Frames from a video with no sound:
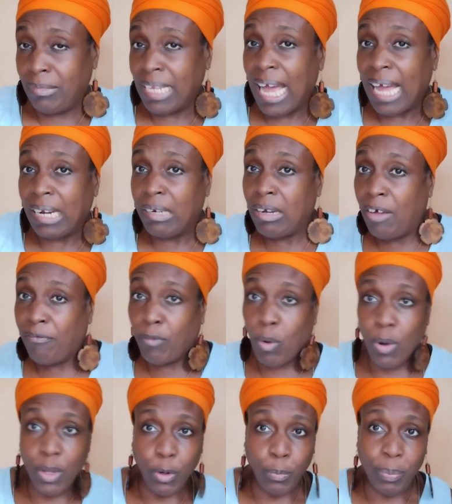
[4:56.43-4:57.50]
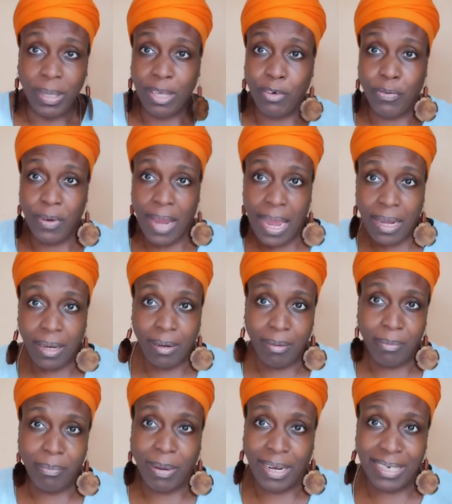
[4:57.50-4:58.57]
not enough oil being created
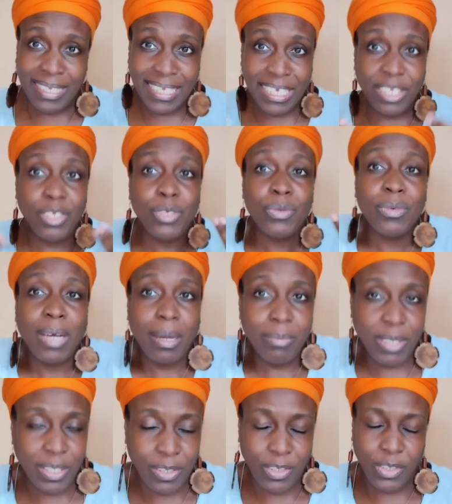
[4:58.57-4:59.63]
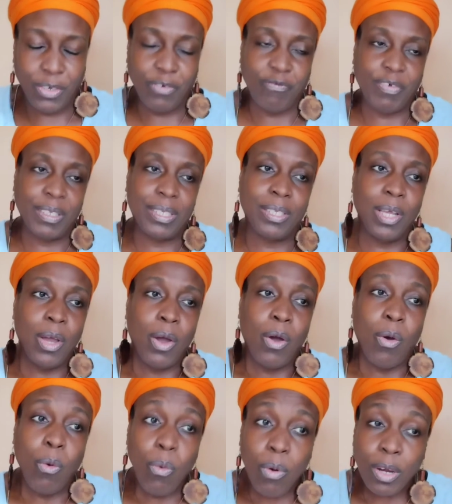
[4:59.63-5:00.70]
by the skin to come to the surface,
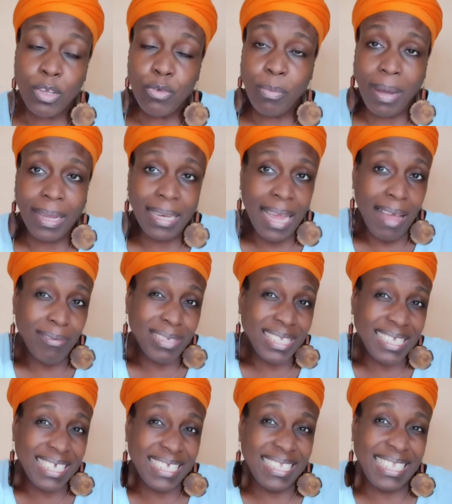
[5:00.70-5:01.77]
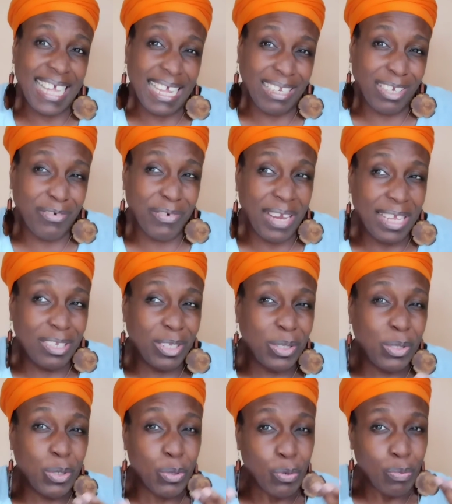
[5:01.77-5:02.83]
or you might have skin that creates
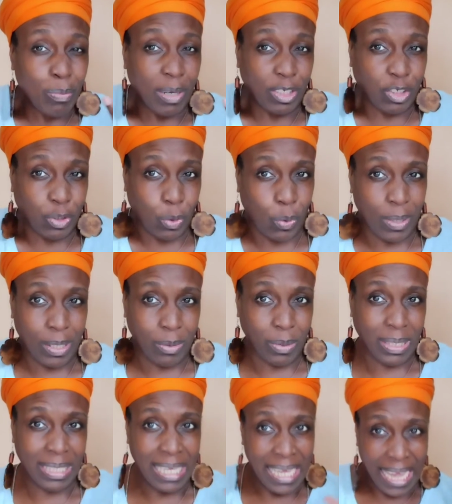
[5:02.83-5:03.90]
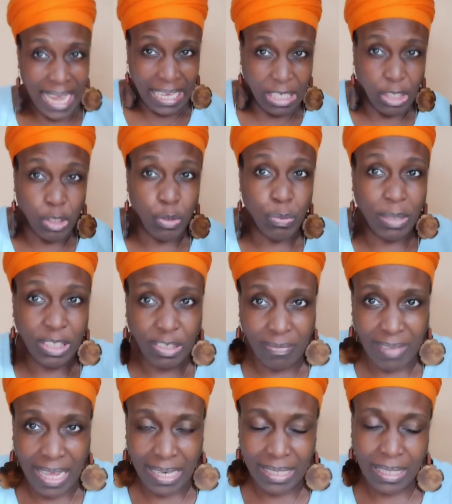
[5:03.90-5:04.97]
too much oils, and too much
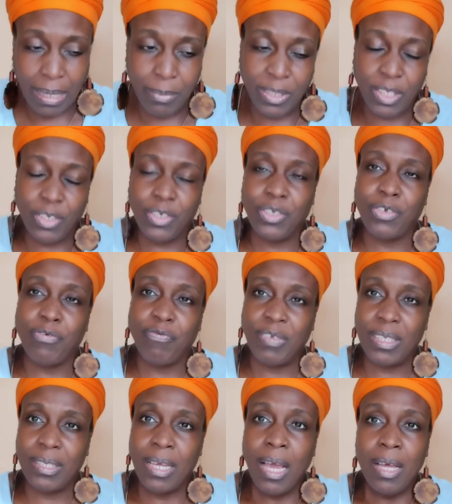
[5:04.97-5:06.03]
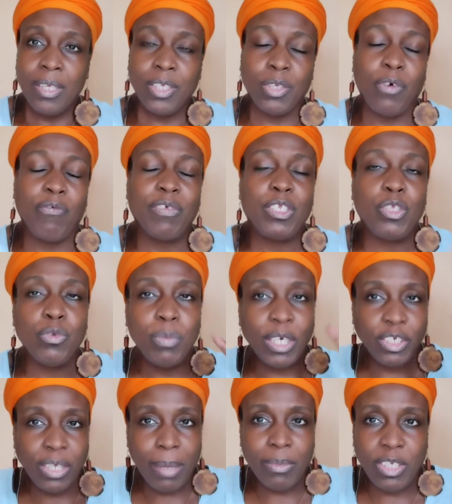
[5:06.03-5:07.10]
of that is coming to the surface. So if it's too
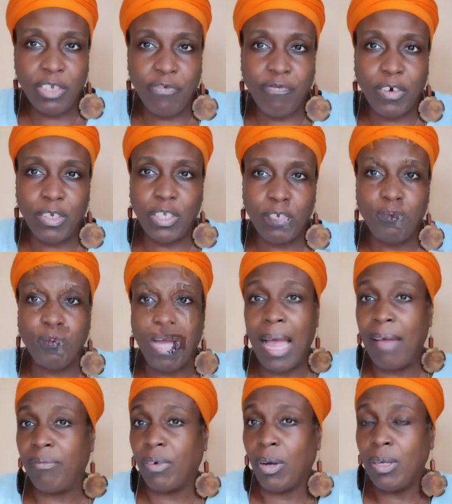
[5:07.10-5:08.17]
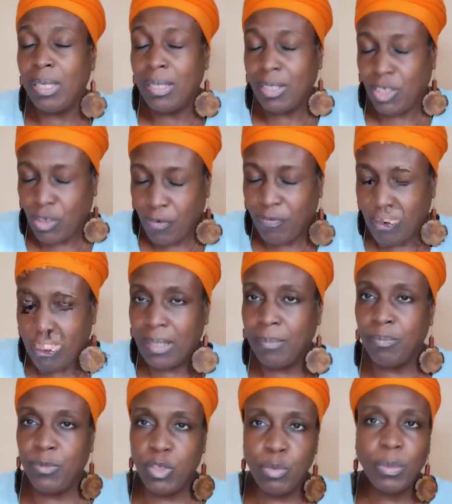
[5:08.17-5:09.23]
much coming to the surface, you'll have
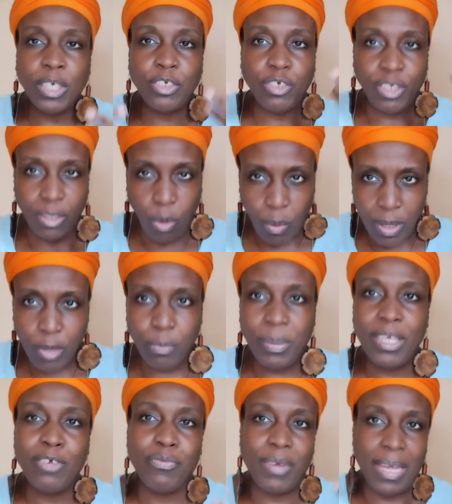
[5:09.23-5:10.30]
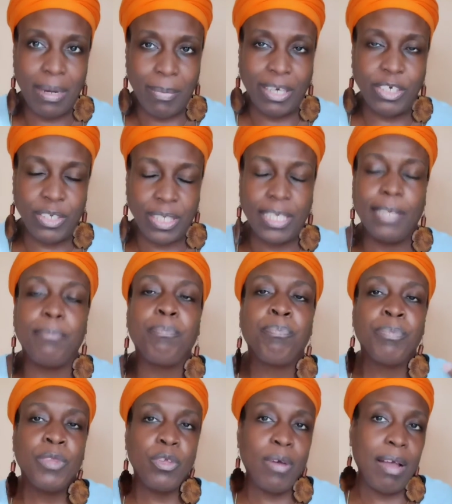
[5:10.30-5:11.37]
too much oil being created by your skin,
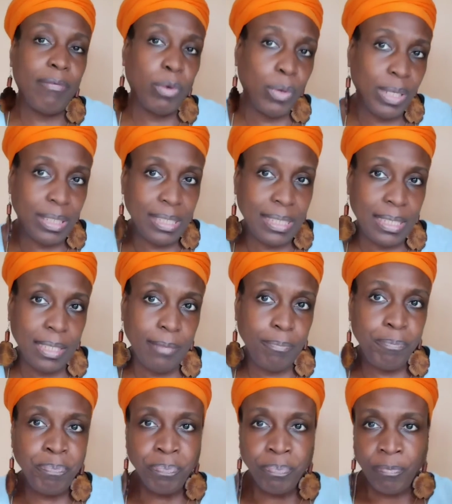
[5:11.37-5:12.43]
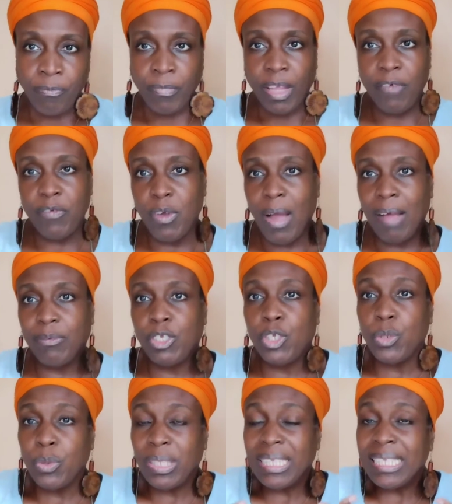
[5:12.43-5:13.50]
you'll have oily skin. If you have
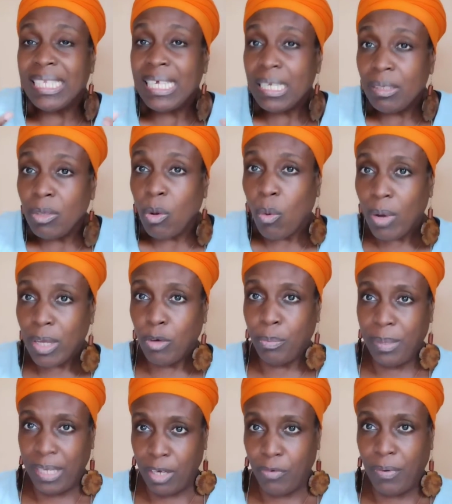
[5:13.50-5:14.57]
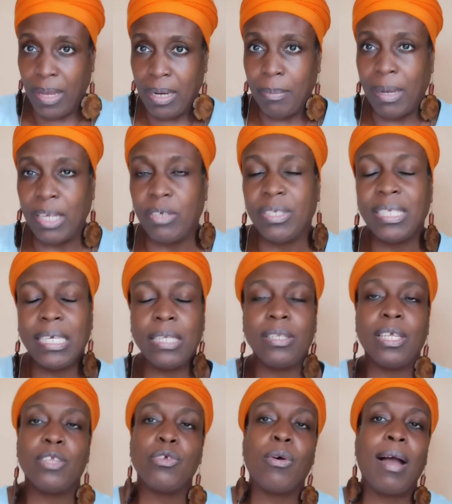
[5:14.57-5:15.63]
too little oil being created by your skin,
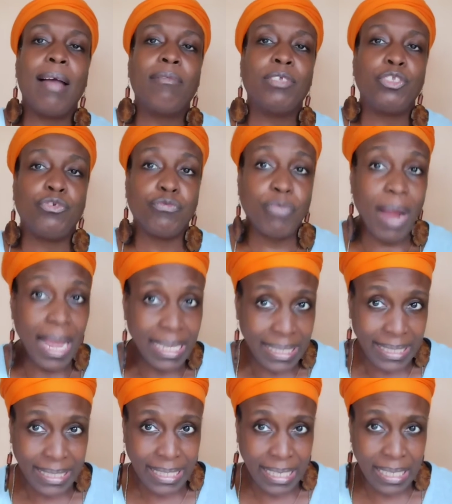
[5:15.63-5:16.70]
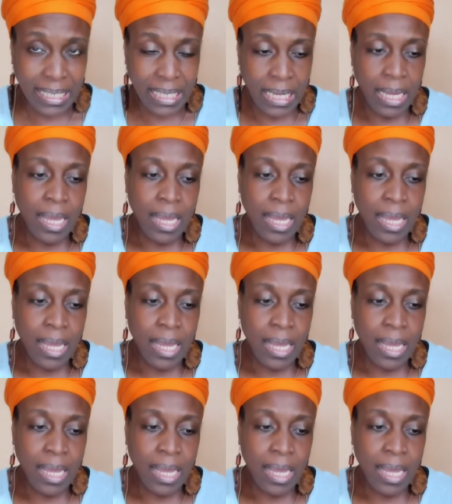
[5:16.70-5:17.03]
then you'll have dry skin.